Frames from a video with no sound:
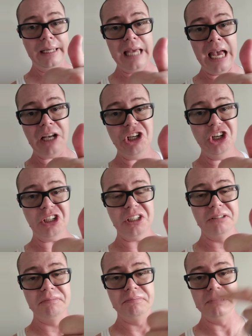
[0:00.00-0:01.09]
Can't cook,
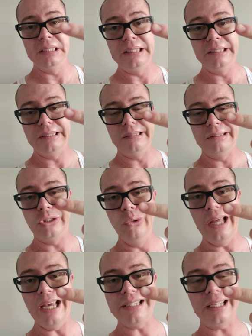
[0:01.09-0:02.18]
too
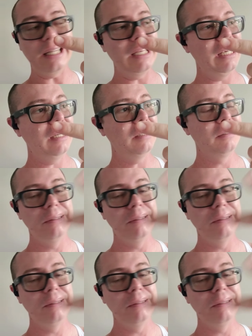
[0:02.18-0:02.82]
lazy to clean,